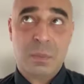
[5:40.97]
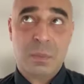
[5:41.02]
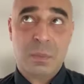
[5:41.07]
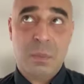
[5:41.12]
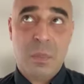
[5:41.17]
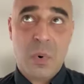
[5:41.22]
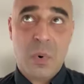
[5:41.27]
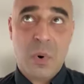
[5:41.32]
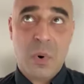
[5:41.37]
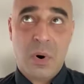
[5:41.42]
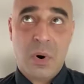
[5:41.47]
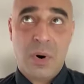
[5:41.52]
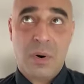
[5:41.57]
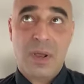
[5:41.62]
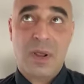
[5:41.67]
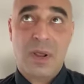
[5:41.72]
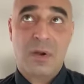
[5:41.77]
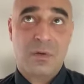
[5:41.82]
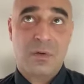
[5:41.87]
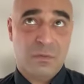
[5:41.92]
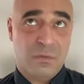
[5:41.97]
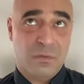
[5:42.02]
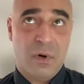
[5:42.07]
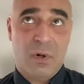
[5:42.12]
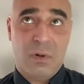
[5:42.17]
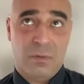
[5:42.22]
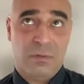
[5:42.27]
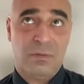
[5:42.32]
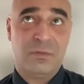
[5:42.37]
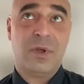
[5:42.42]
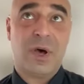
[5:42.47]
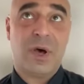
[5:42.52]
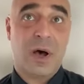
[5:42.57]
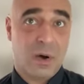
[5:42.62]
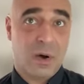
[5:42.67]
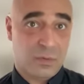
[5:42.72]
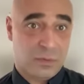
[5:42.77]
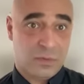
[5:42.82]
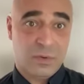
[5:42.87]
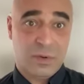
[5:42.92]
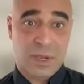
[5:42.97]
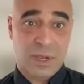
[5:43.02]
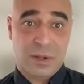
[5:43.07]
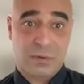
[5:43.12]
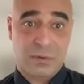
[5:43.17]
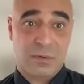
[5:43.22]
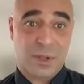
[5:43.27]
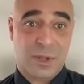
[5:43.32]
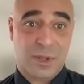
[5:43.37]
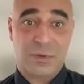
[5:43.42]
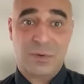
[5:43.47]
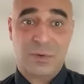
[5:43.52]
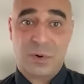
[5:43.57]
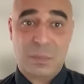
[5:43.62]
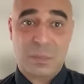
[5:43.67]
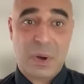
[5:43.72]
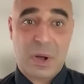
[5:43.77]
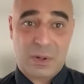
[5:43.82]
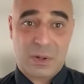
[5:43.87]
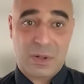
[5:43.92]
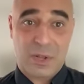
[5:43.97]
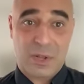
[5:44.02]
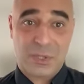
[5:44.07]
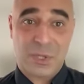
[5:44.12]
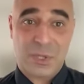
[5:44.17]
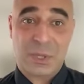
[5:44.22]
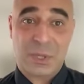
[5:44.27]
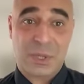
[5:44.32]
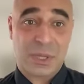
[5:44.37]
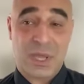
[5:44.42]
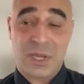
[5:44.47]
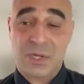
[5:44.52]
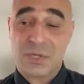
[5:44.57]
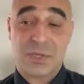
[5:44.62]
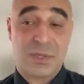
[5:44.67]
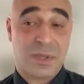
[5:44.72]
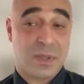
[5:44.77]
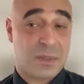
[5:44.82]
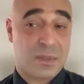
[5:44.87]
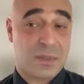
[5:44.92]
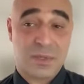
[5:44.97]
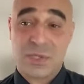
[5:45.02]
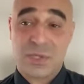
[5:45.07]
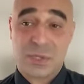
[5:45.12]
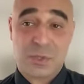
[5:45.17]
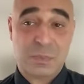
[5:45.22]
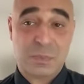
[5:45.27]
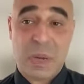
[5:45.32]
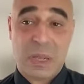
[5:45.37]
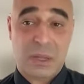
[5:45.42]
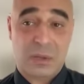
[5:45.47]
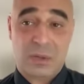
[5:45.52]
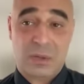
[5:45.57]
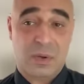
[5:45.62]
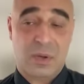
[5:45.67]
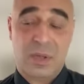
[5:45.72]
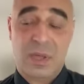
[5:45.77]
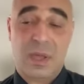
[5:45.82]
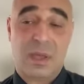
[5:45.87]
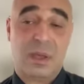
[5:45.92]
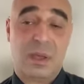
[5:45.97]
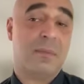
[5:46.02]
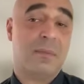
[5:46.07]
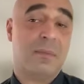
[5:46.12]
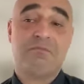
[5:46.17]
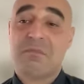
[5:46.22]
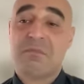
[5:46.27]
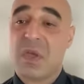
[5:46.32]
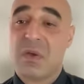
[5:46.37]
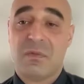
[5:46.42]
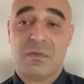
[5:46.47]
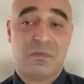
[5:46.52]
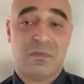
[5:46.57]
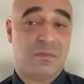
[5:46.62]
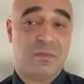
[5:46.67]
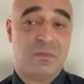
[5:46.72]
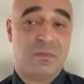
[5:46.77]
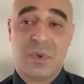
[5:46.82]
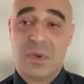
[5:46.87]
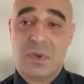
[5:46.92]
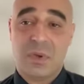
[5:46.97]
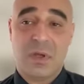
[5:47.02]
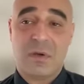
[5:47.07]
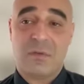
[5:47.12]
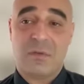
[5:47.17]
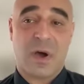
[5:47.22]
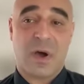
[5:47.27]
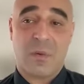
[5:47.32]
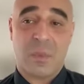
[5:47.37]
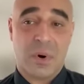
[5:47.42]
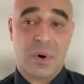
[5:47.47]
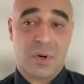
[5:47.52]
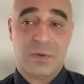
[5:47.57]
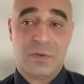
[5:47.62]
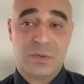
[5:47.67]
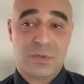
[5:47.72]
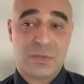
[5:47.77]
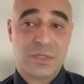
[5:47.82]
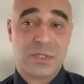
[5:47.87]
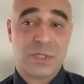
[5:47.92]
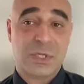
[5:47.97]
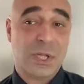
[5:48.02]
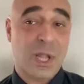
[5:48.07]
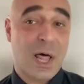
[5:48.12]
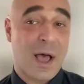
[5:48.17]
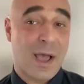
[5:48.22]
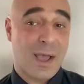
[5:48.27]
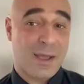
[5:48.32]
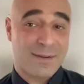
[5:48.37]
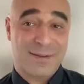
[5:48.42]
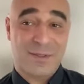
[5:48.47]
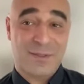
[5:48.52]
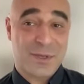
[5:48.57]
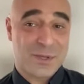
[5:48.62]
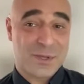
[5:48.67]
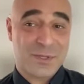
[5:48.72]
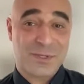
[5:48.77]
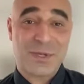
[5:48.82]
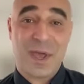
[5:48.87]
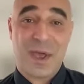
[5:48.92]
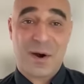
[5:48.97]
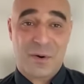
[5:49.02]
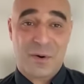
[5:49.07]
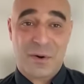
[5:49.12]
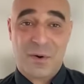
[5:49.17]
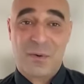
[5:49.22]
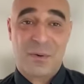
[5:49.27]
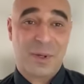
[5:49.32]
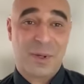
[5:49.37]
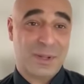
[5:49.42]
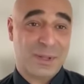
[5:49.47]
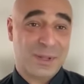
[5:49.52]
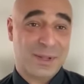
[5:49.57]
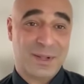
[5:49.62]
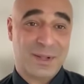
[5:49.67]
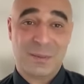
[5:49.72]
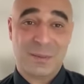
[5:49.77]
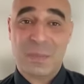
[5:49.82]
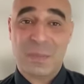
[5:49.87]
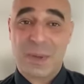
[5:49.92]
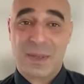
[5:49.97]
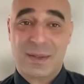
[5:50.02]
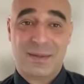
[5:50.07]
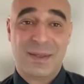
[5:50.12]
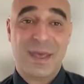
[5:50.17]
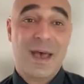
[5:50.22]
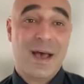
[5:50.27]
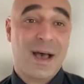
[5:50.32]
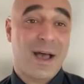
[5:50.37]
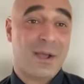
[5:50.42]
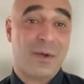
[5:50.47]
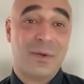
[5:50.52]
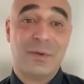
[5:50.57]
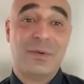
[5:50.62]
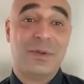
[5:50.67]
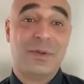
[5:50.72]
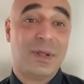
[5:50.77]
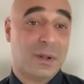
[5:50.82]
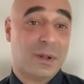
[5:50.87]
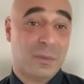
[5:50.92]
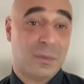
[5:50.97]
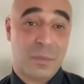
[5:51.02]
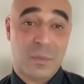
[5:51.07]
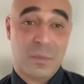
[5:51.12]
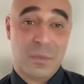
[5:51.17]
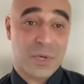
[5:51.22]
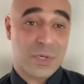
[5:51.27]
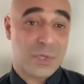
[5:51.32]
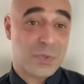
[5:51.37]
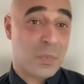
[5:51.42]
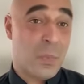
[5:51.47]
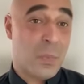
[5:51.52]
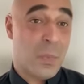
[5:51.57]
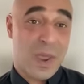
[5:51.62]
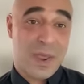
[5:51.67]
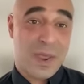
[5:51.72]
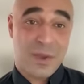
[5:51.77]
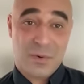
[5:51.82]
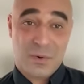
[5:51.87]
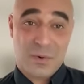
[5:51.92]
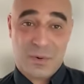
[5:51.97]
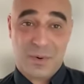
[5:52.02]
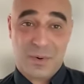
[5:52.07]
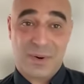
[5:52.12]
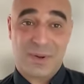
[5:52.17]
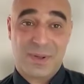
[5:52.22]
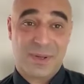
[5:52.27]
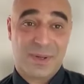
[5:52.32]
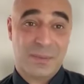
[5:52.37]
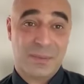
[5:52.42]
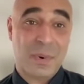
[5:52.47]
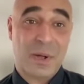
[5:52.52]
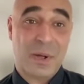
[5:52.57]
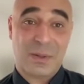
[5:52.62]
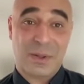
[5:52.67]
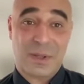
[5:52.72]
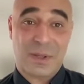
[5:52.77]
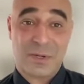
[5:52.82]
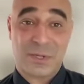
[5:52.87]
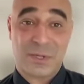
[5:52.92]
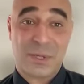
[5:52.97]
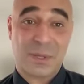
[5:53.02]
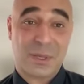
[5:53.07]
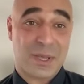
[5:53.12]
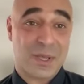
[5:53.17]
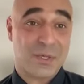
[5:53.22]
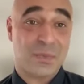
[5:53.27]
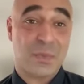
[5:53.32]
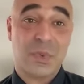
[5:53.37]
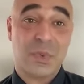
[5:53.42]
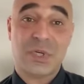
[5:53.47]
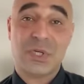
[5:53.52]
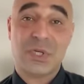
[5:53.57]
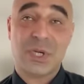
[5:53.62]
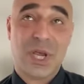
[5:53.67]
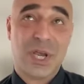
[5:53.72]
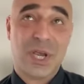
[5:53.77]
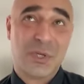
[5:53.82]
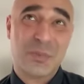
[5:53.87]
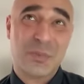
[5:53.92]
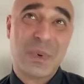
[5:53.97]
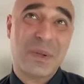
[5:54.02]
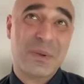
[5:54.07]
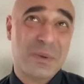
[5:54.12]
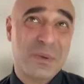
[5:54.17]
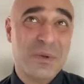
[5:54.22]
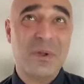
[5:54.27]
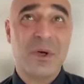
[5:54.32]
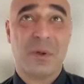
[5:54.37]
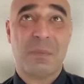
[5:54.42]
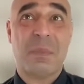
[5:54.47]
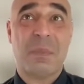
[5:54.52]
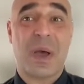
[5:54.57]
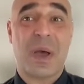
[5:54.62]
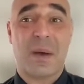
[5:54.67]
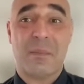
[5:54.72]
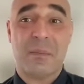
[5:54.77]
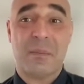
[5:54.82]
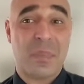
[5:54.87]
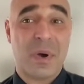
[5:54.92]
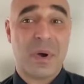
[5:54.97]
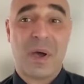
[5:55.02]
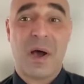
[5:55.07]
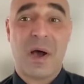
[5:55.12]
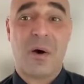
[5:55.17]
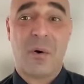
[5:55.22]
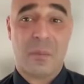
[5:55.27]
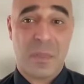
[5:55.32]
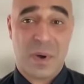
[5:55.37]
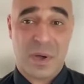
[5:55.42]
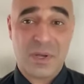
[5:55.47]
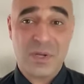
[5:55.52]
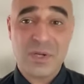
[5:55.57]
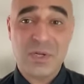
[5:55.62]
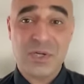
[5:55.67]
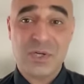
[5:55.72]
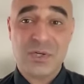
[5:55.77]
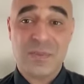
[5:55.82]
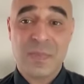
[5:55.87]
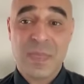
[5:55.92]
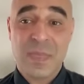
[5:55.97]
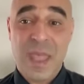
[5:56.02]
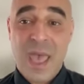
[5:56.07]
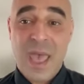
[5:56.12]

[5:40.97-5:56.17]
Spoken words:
more involved how to calculate your biological age than just by looking, if I were to slide this arrow a little bit, I could tell which way your biological age would change, but not by how much.